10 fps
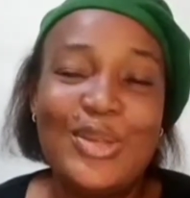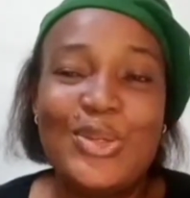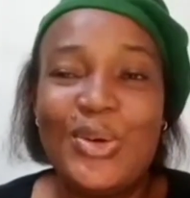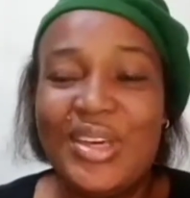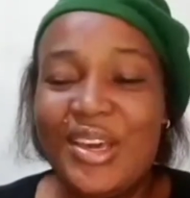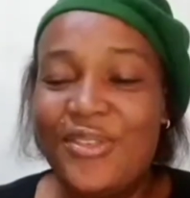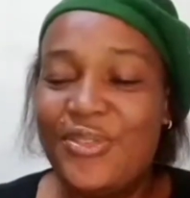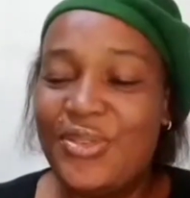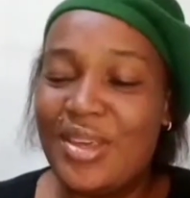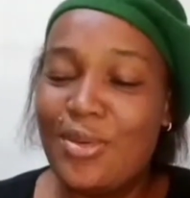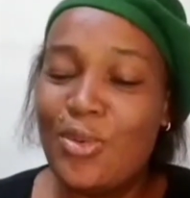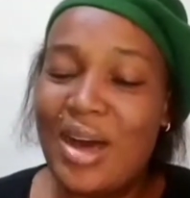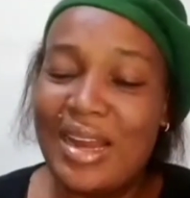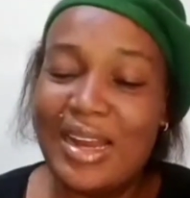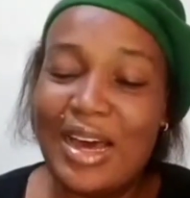So if He will
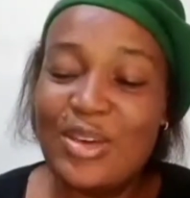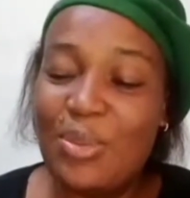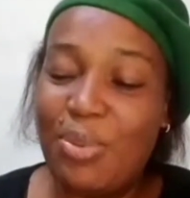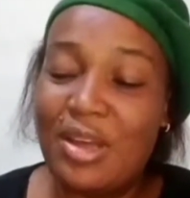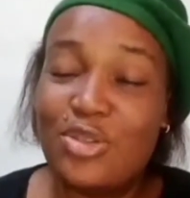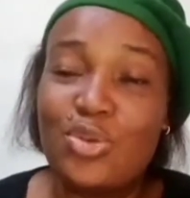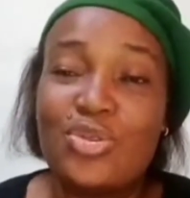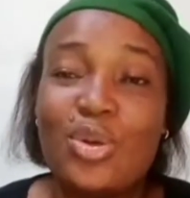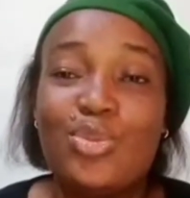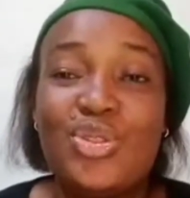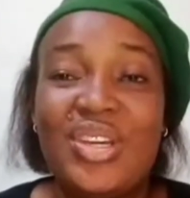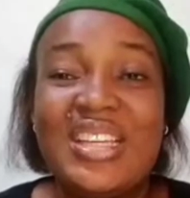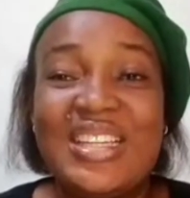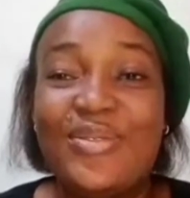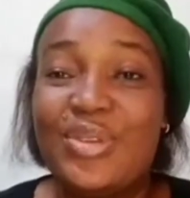allow you pass through some
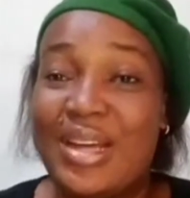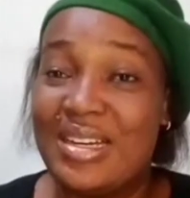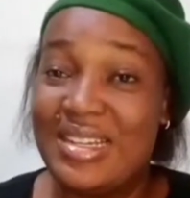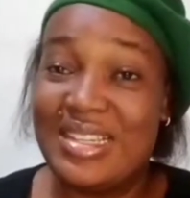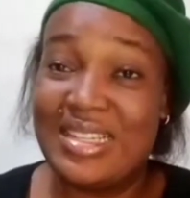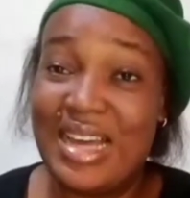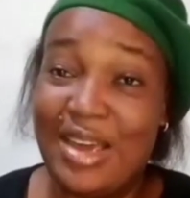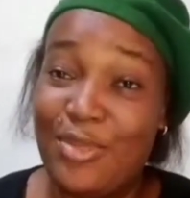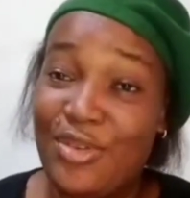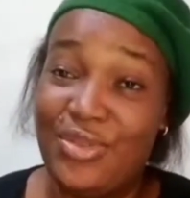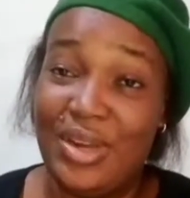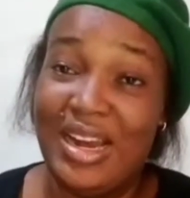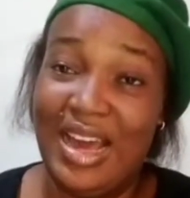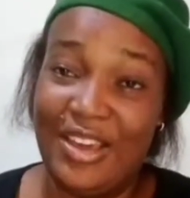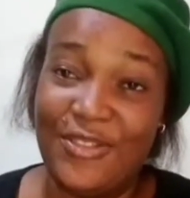change, even at this time of your
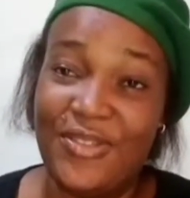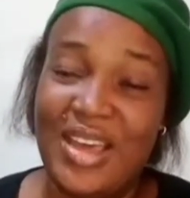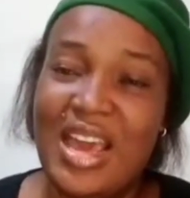life,